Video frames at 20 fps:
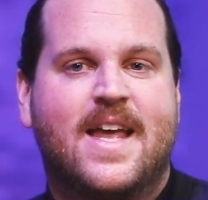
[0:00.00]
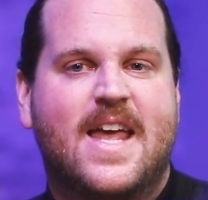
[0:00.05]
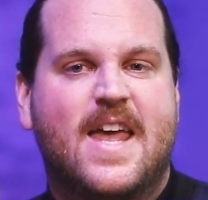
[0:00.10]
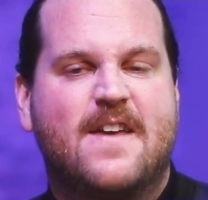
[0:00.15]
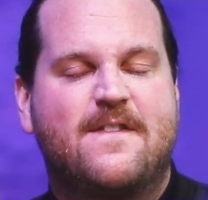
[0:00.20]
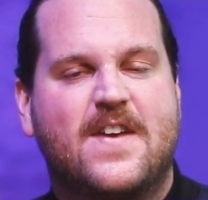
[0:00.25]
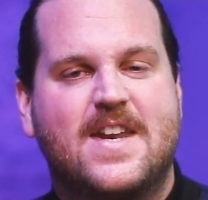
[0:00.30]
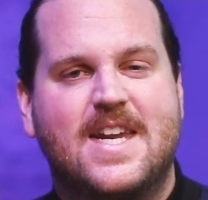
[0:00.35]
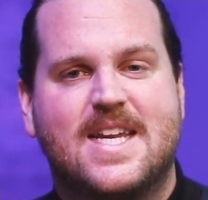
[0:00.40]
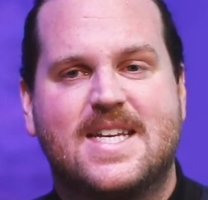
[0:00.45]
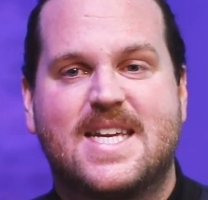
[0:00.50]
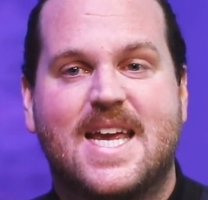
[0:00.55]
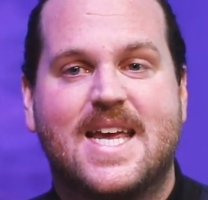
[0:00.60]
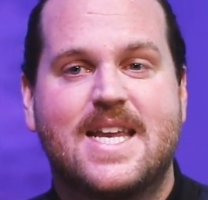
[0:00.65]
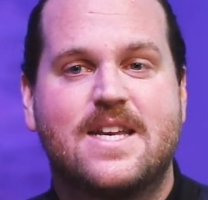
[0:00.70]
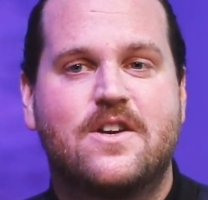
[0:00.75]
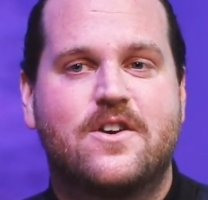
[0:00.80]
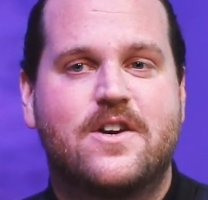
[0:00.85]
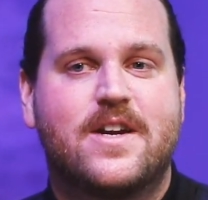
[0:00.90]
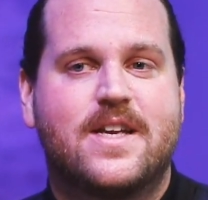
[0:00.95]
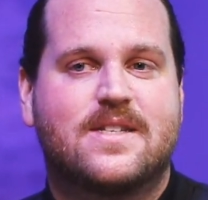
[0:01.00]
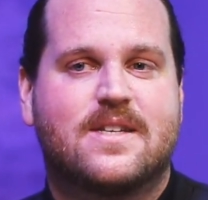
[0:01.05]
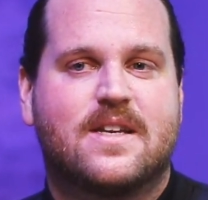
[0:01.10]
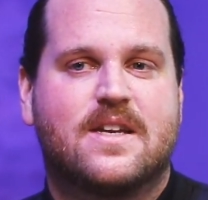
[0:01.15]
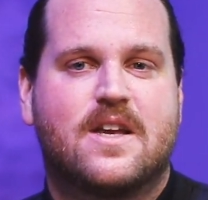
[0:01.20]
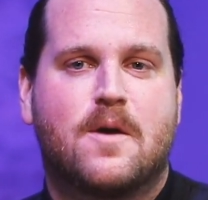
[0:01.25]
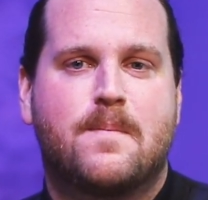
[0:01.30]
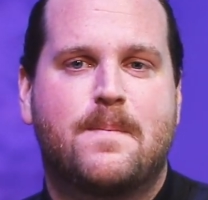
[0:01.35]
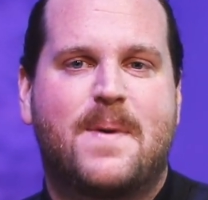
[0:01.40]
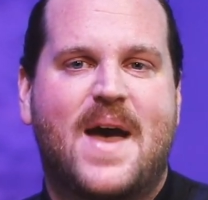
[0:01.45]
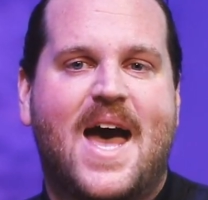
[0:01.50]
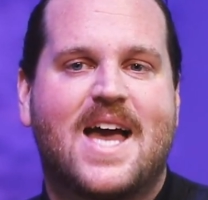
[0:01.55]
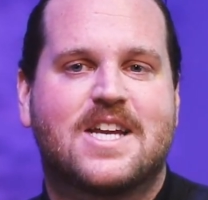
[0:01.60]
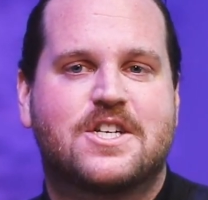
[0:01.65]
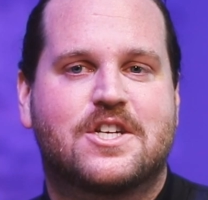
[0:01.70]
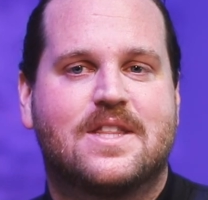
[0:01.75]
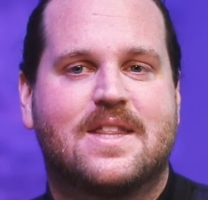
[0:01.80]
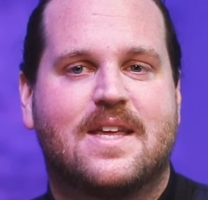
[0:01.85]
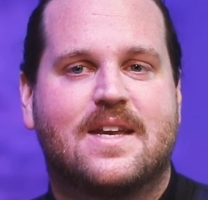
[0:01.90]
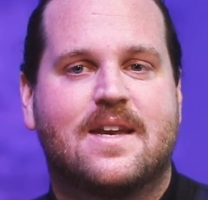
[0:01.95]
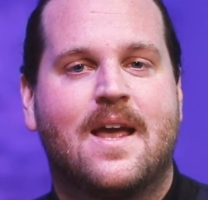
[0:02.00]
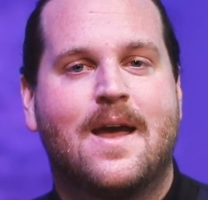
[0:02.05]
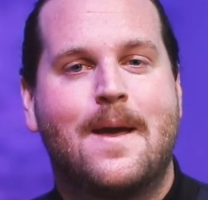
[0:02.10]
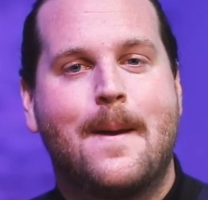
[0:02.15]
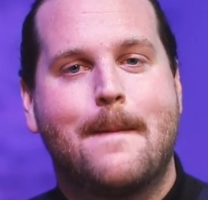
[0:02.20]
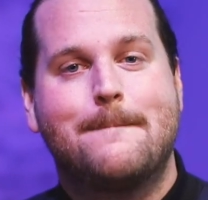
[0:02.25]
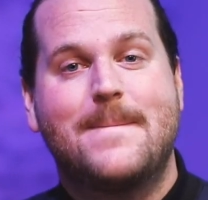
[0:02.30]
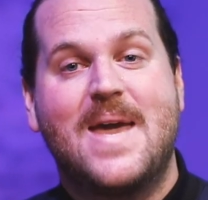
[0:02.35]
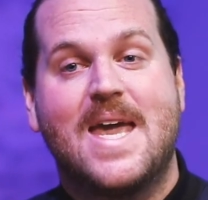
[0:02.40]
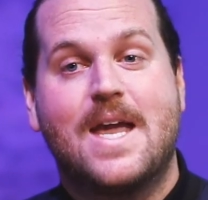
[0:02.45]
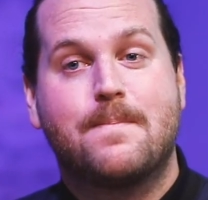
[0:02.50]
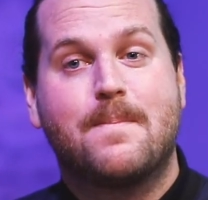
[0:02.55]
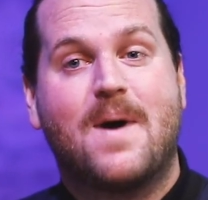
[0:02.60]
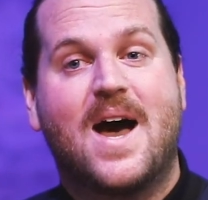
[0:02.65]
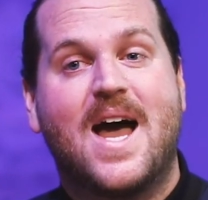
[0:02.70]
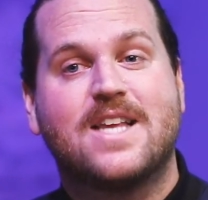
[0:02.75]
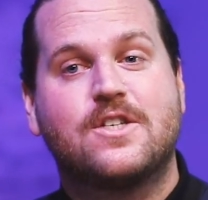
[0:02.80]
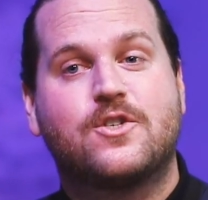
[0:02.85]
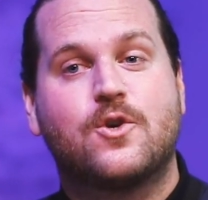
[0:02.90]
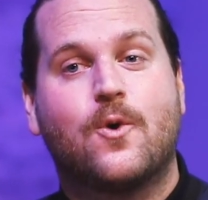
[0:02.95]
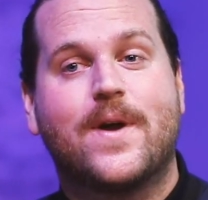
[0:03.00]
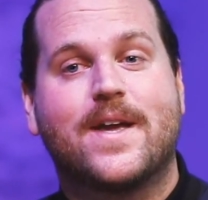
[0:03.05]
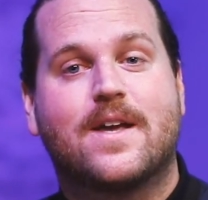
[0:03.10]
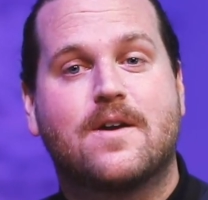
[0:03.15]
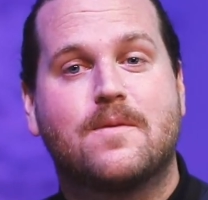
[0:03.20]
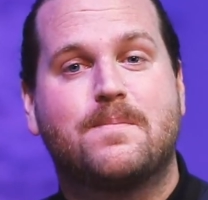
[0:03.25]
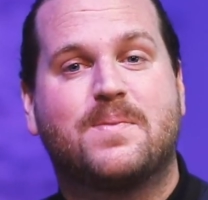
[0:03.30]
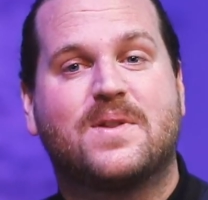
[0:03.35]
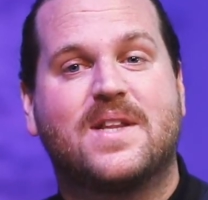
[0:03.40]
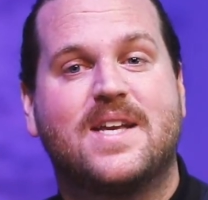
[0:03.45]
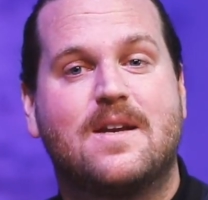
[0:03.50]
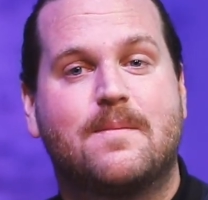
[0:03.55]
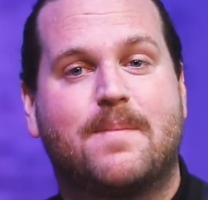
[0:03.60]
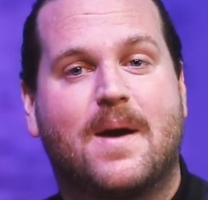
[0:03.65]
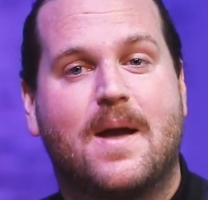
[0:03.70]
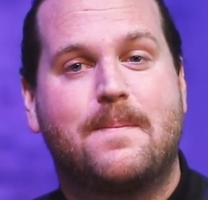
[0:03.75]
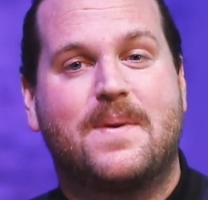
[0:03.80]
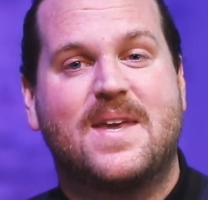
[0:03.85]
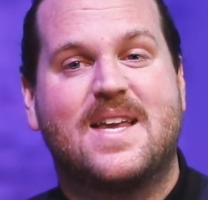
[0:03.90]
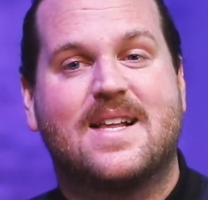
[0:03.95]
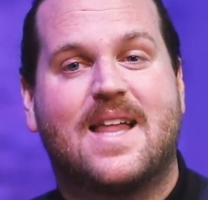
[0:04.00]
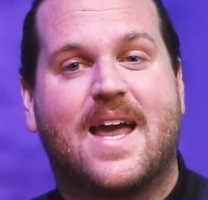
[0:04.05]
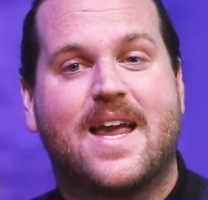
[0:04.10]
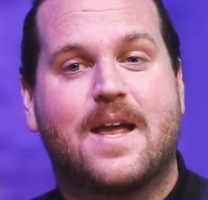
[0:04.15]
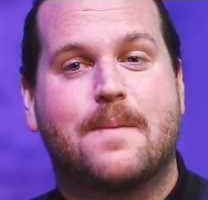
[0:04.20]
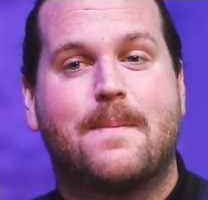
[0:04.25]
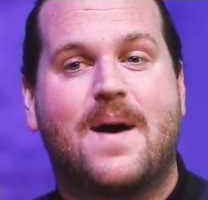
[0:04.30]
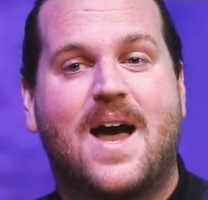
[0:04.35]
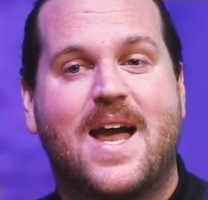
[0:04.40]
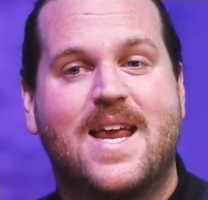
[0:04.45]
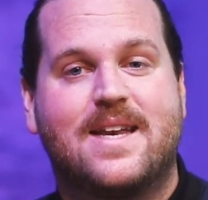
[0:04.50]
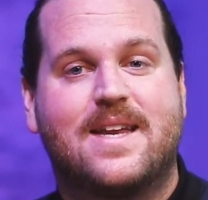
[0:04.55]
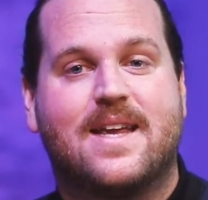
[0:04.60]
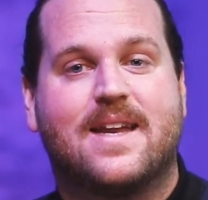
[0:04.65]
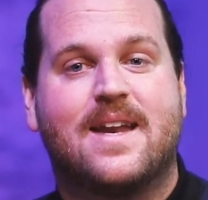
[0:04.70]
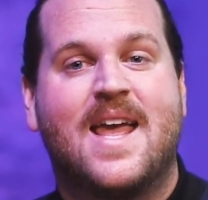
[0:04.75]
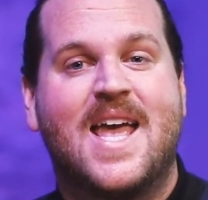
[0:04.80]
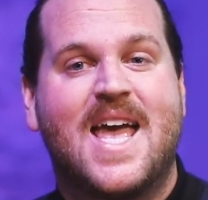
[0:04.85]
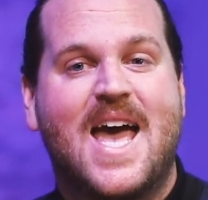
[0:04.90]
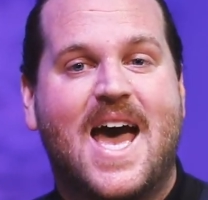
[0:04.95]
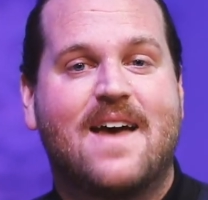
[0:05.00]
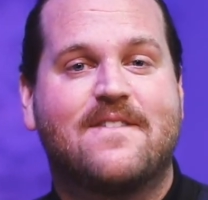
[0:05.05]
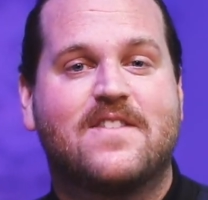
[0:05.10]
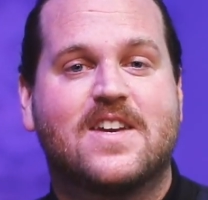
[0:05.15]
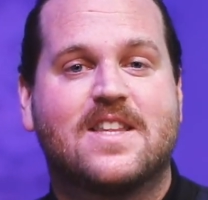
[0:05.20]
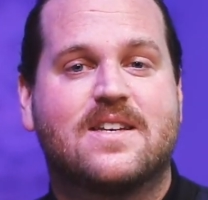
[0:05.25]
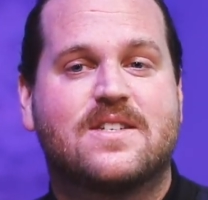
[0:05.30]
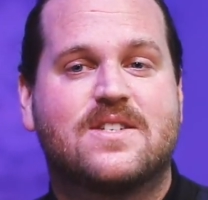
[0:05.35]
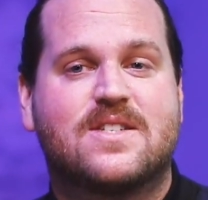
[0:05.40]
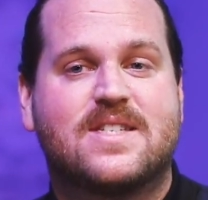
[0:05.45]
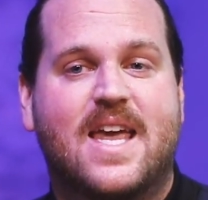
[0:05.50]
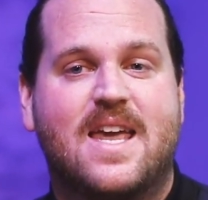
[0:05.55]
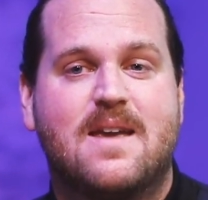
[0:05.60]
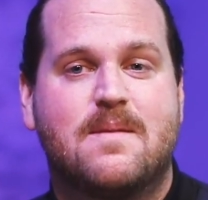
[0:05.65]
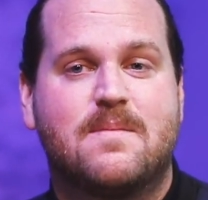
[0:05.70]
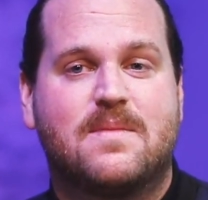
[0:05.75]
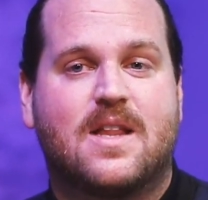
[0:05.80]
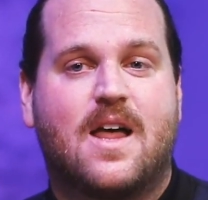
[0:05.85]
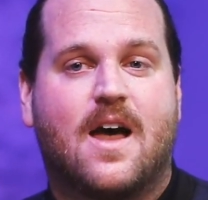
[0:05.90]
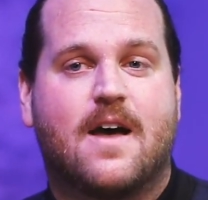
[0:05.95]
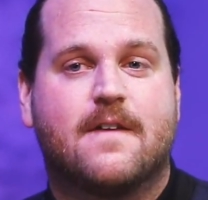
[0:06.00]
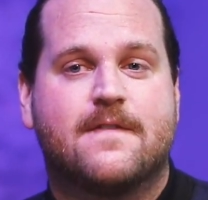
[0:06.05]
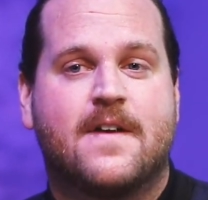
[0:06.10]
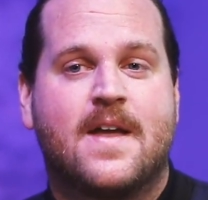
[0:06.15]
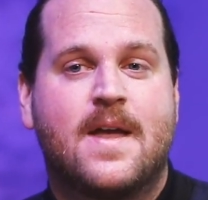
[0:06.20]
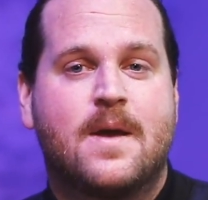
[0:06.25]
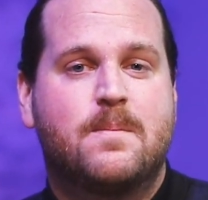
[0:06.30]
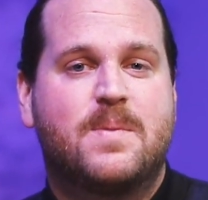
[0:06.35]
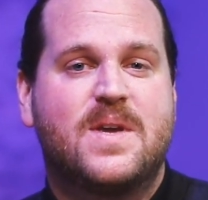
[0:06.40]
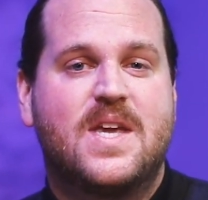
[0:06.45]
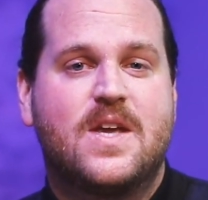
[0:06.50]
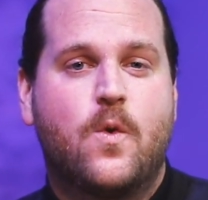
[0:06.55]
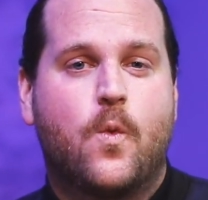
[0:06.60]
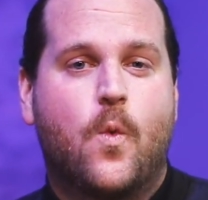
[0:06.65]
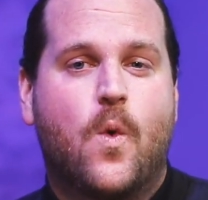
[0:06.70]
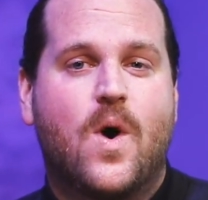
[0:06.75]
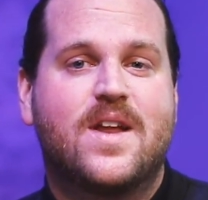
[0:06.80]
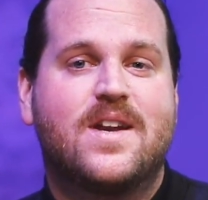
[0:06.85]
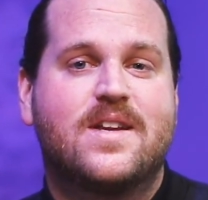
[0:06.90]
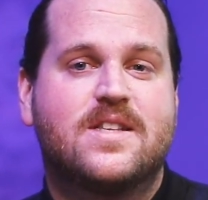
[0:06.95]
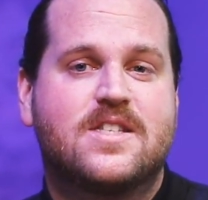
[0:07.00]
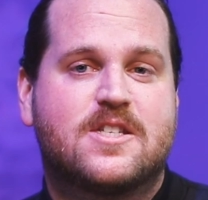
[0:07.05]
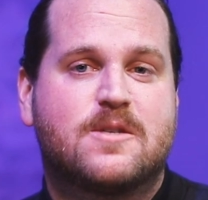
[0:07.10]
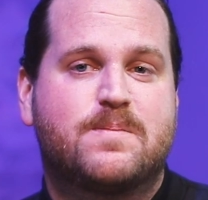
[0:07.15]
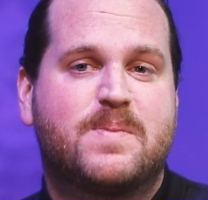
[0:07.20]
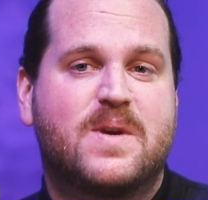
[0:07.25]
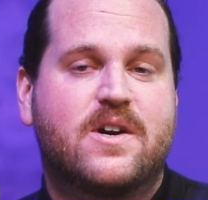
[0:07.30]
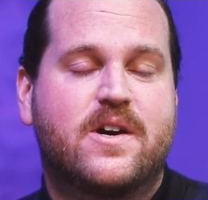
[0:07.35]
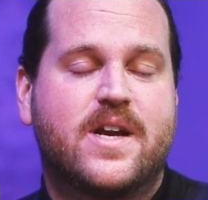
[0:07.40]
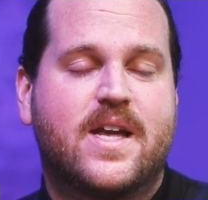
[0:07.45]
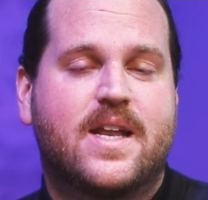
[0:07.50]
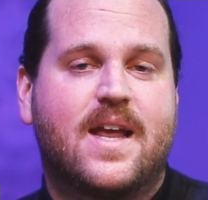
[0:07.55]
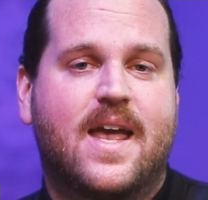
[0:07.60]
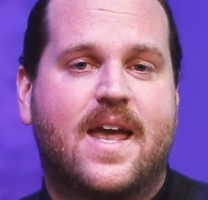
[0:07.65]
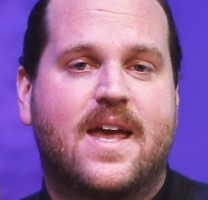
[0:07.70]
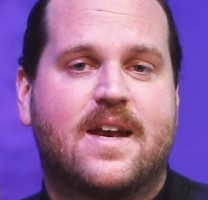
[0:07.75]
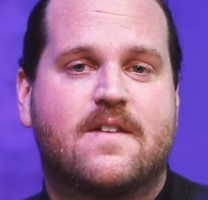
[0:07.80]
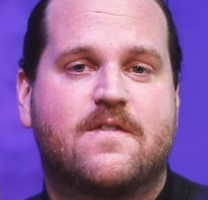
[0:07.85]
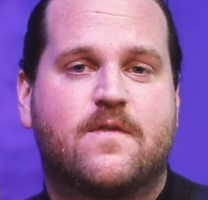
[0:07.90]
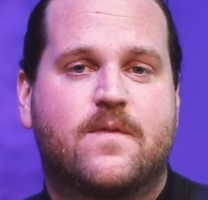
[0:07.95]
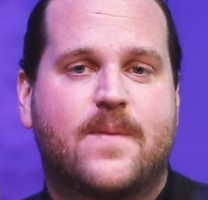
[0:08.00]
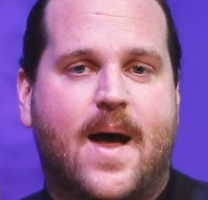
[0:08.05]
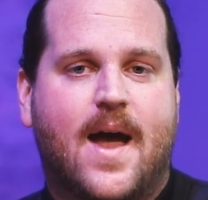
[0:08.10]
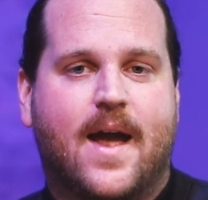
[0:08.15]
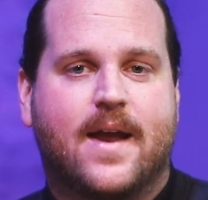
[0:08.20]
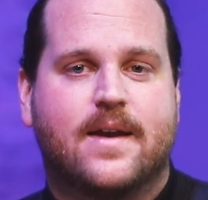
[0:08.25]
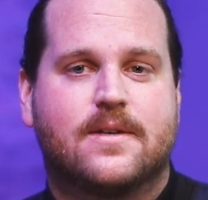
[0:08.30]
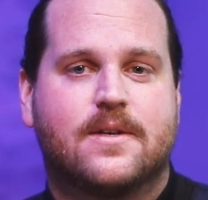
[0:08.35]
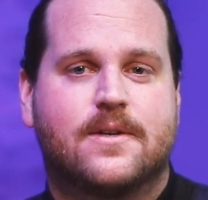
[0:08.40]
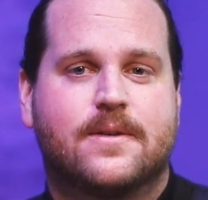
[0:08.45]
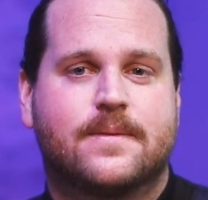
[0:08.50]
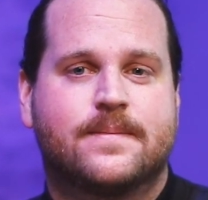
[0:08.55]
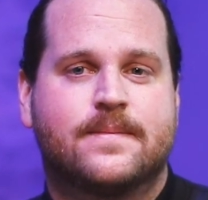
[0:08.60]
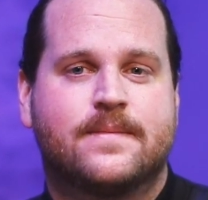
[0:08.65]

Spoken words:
if any tenderness and compassion, then make my joy complete by being like-minded, having the same love, being one in spirit and of mind.